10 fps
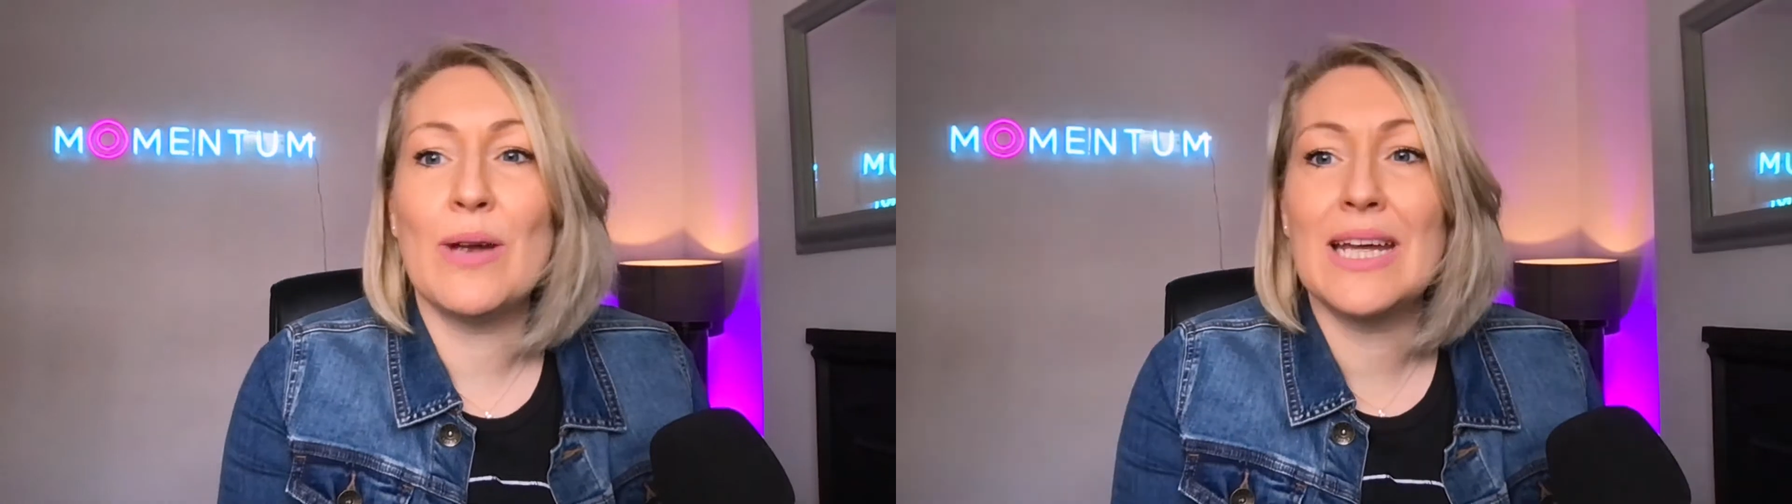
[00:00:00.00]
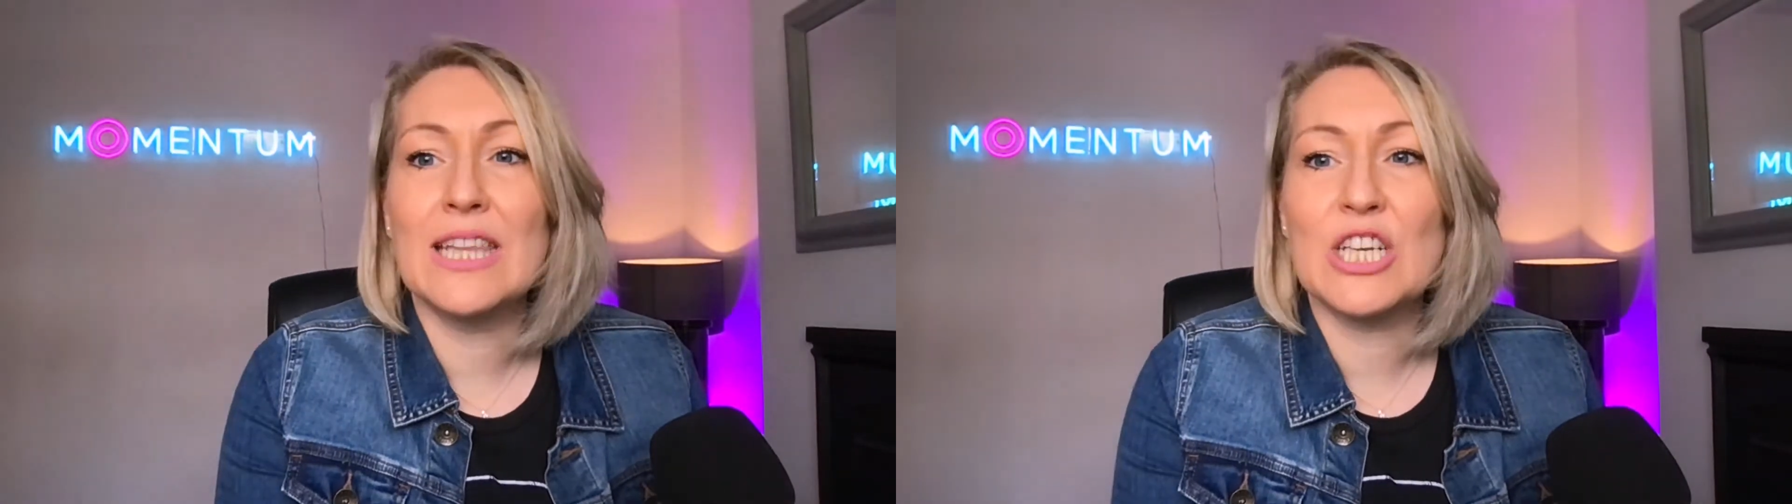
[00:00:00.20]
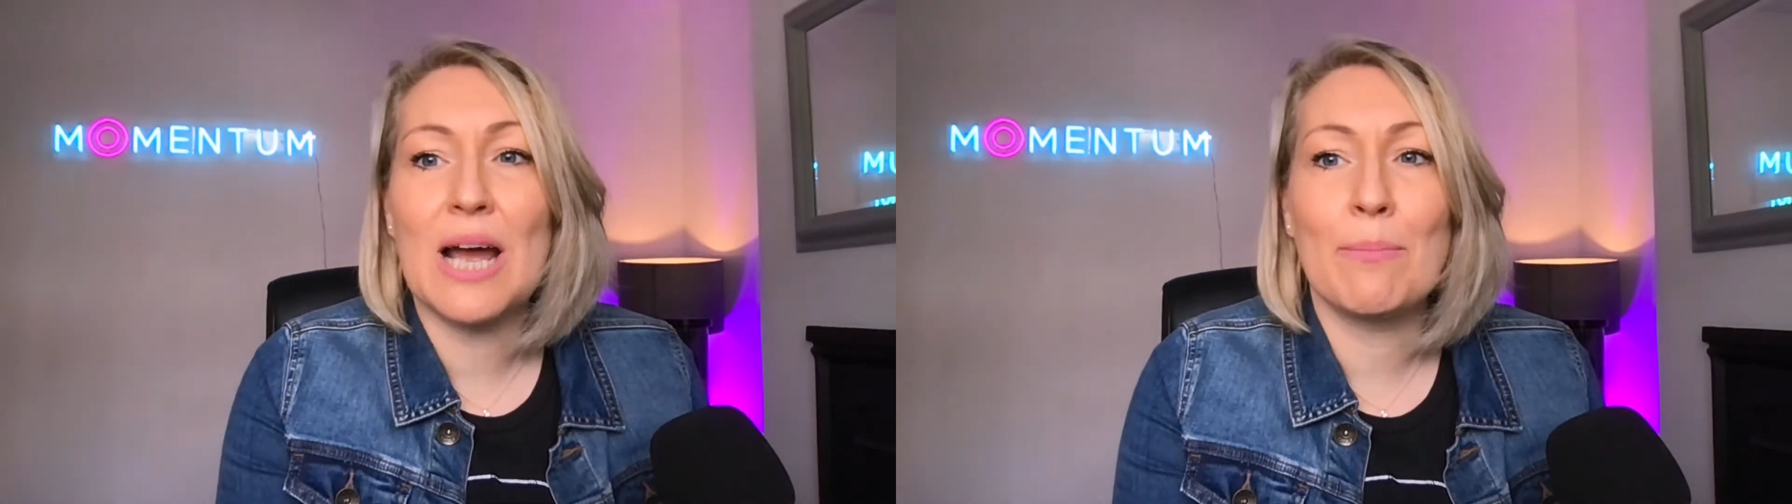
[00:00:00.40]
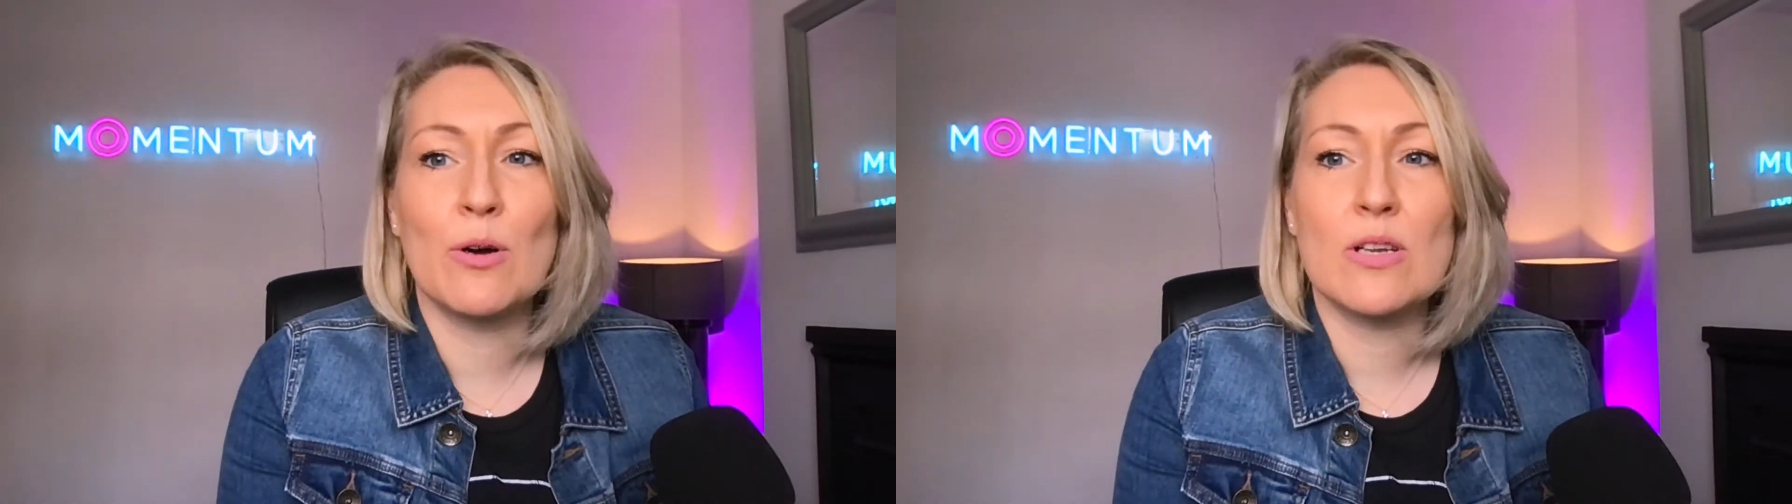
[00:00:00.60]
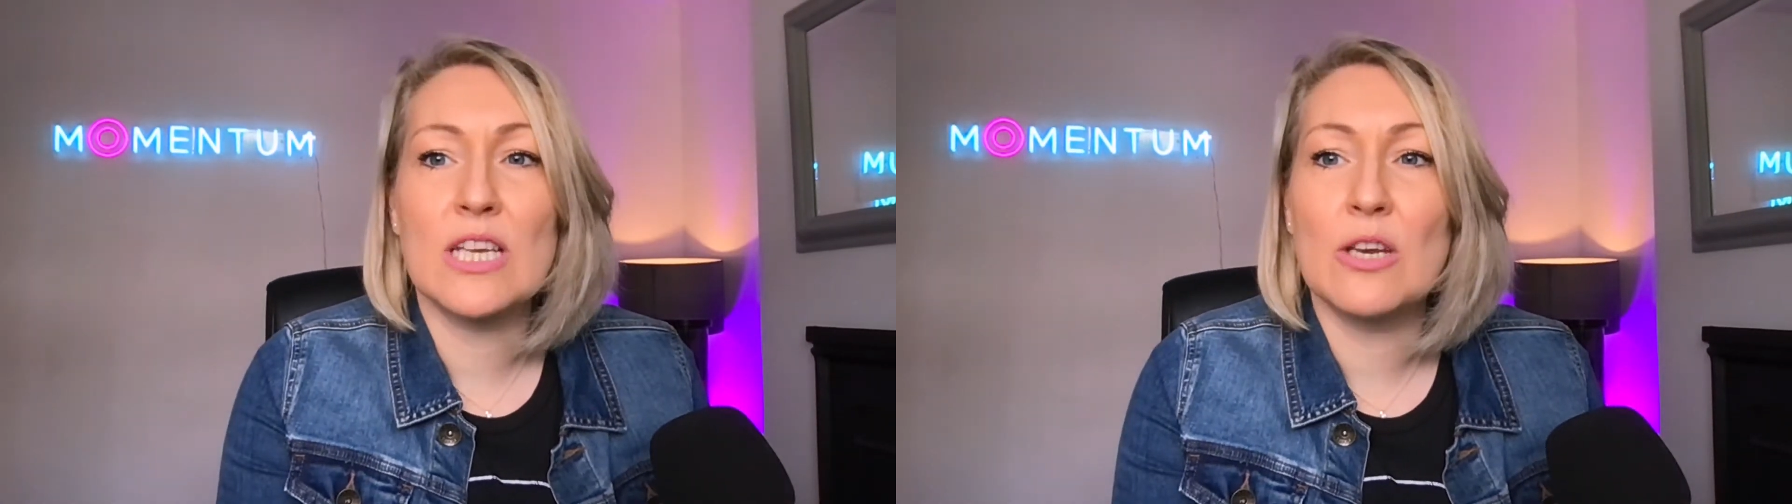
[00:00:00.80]
in the chat
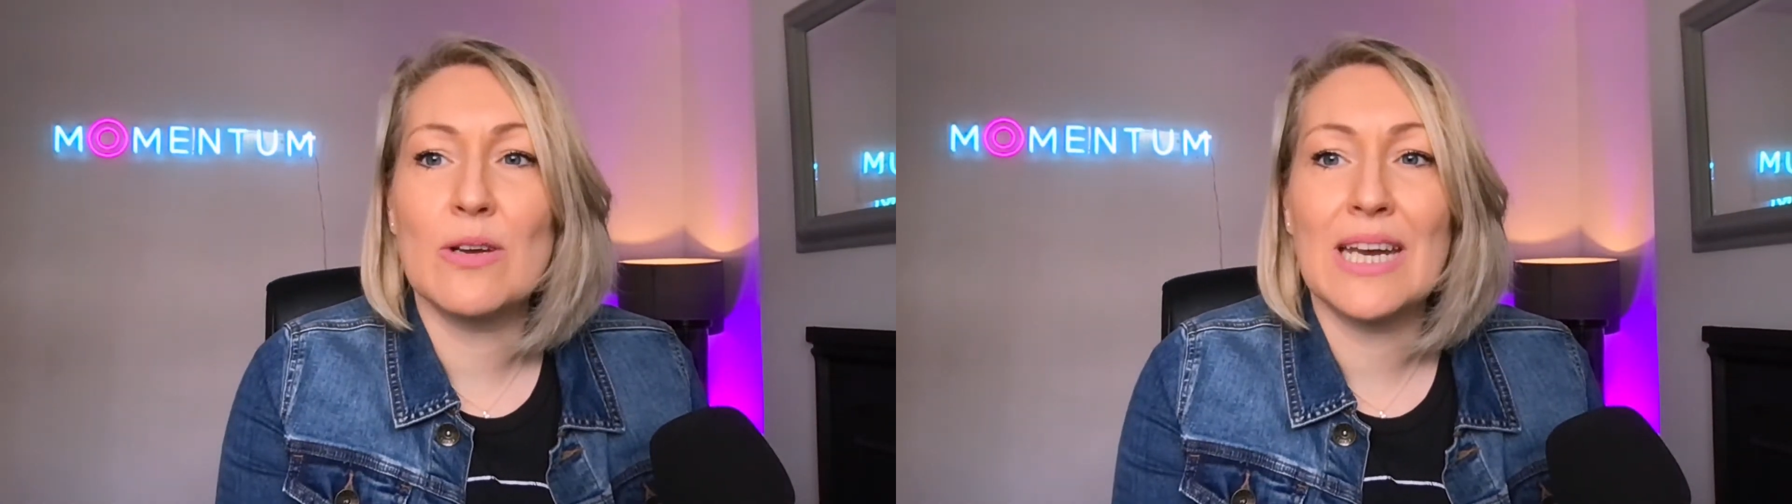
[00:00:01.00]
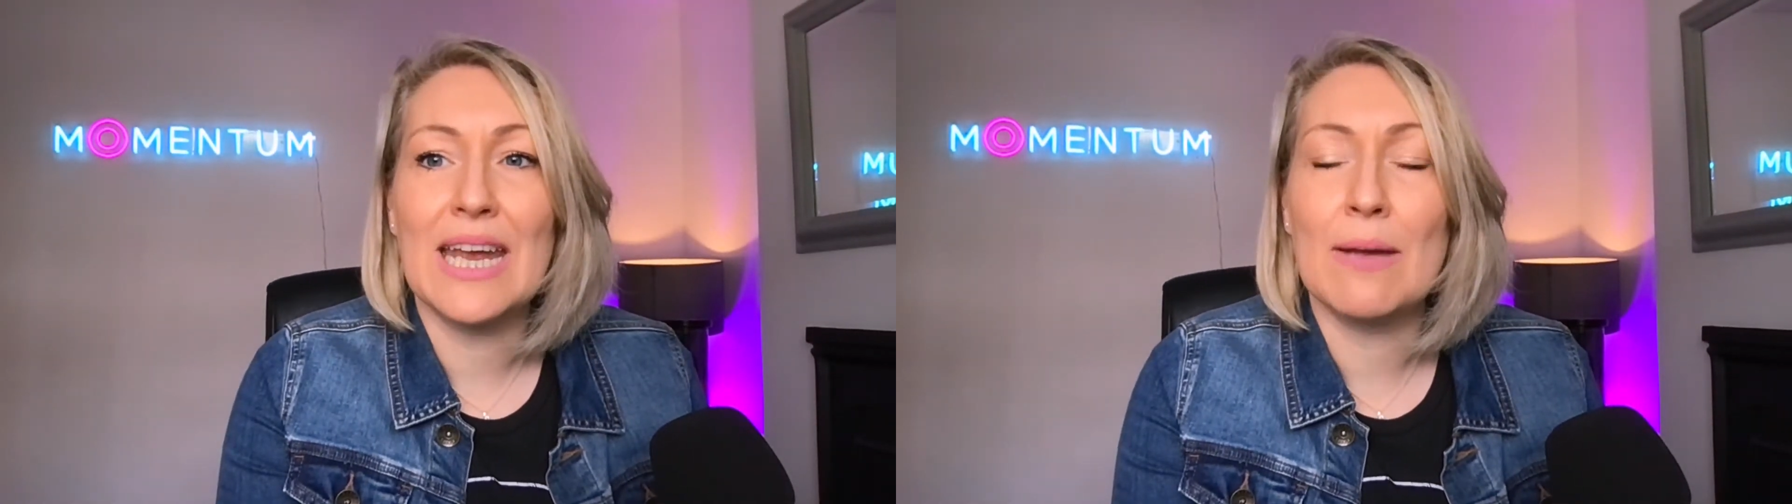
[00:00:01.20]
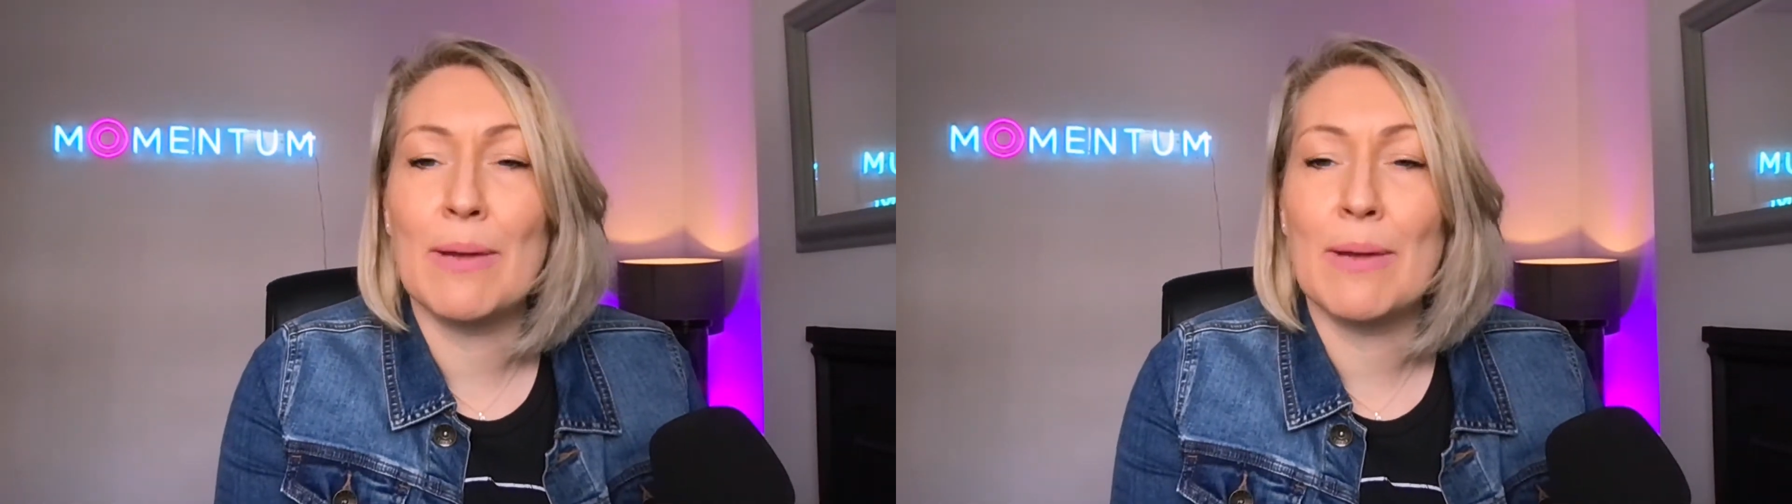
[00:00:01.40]
box that you can hear me.